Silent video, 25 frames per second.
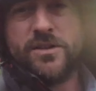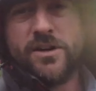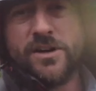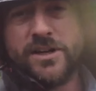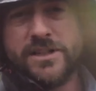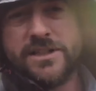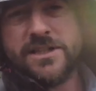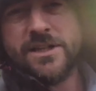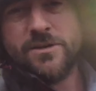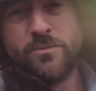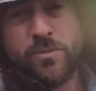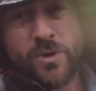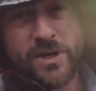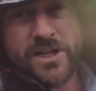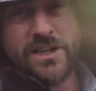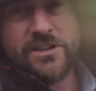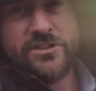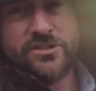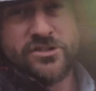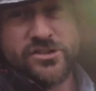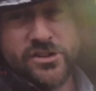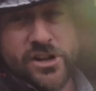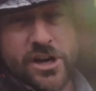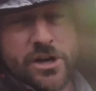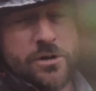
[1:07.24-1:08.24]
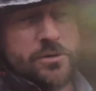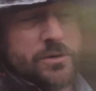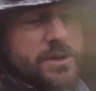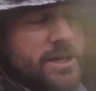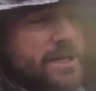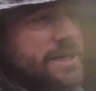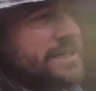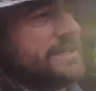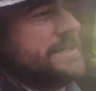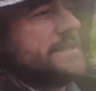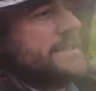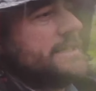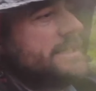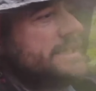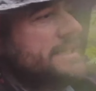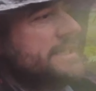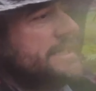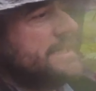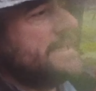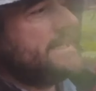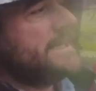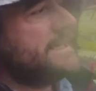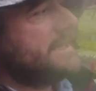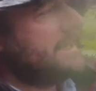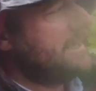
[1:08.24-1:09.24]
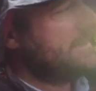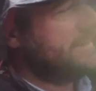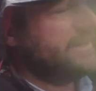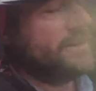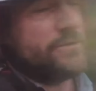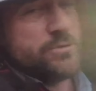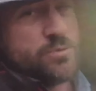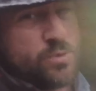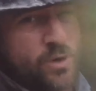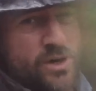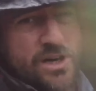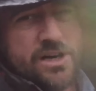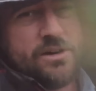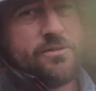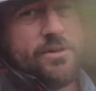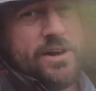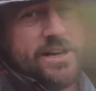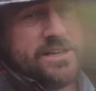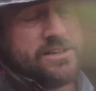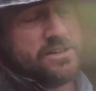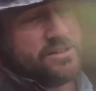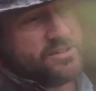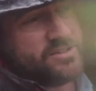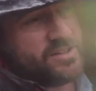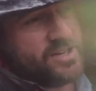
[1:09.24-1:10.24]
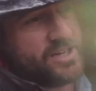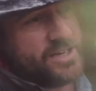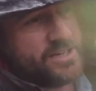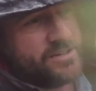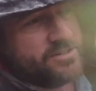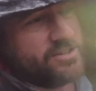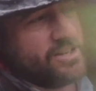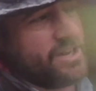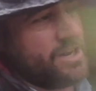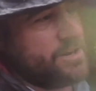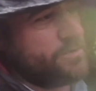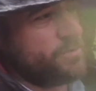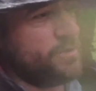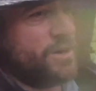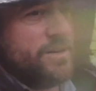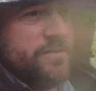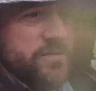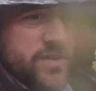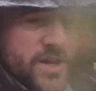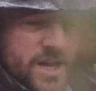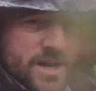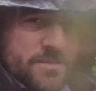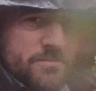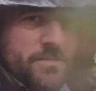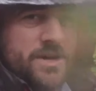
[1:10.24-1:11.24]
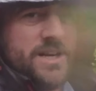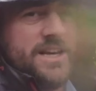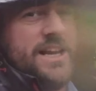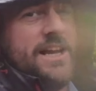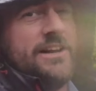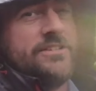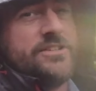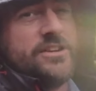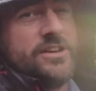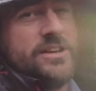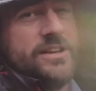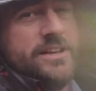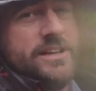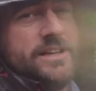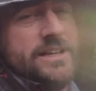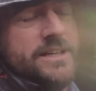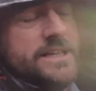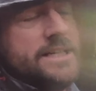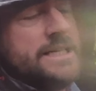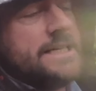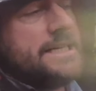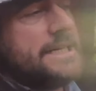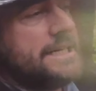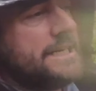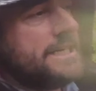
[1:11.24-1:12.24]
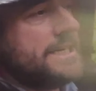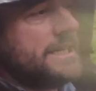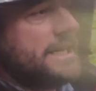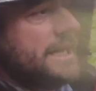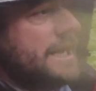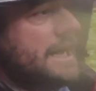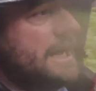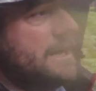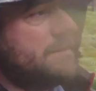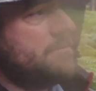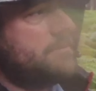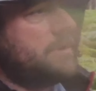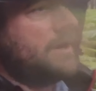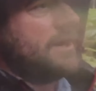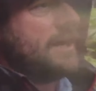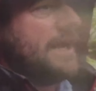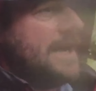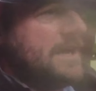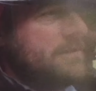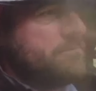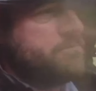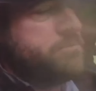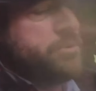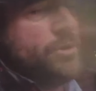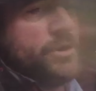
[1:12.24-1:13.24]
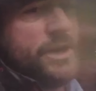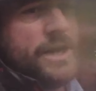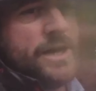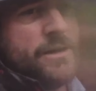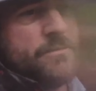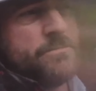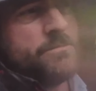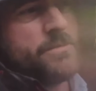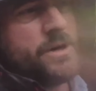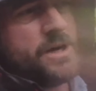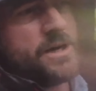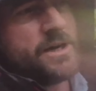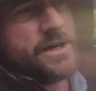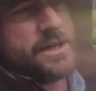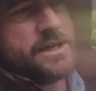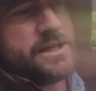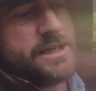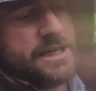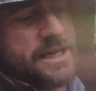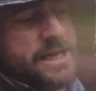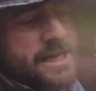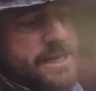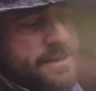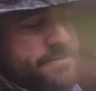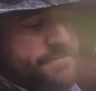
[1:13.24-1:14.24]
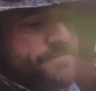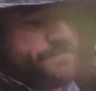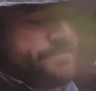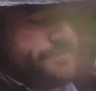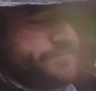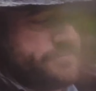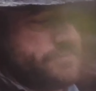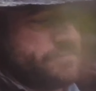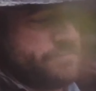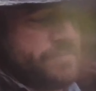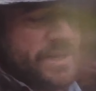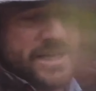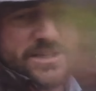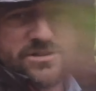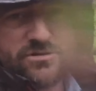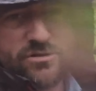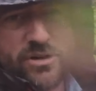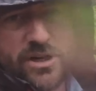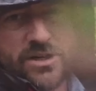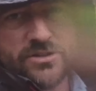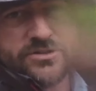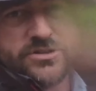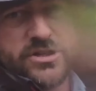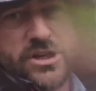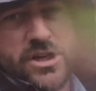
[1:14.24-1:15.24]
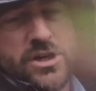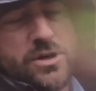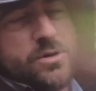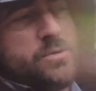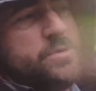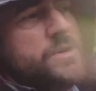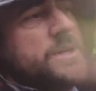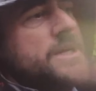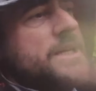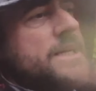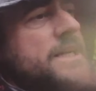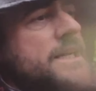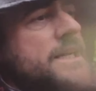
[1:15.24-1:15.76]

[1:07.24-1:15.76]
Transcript: that I did when it had snowed, and that was quite horrendous. So I've learnt my lesson, but I have brought out my Besser R2,